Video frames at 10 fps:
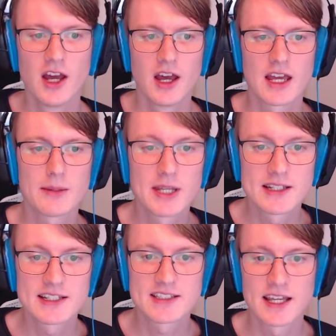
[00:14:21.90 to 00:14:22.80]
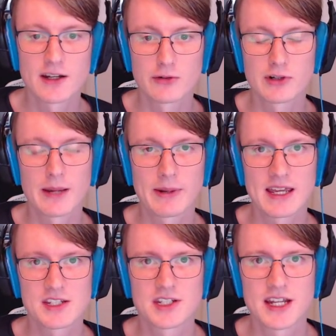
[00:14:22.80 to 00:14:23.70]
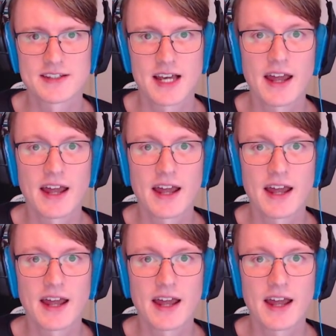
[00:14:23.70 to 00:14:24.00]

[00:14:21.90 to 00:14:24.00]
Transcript: immediately send over application data.